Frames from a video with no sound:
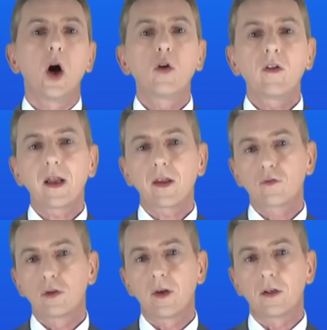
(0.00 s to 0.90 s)
Over the last
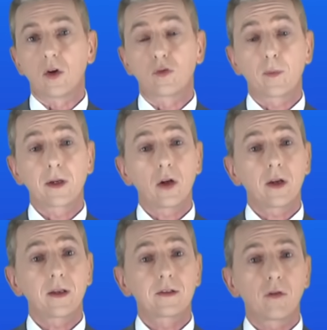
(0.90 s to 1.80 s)
few videos, we've been
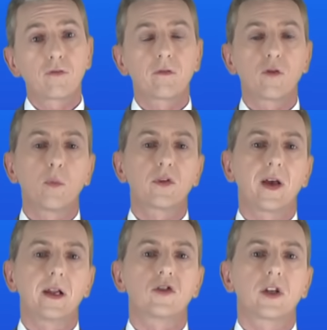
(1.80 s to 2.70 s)
looking at different forms of
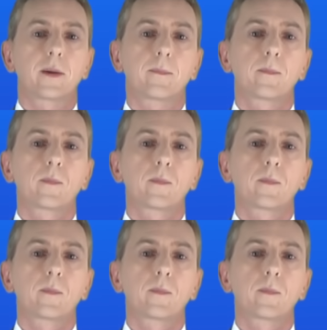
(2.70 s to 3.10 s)
energy.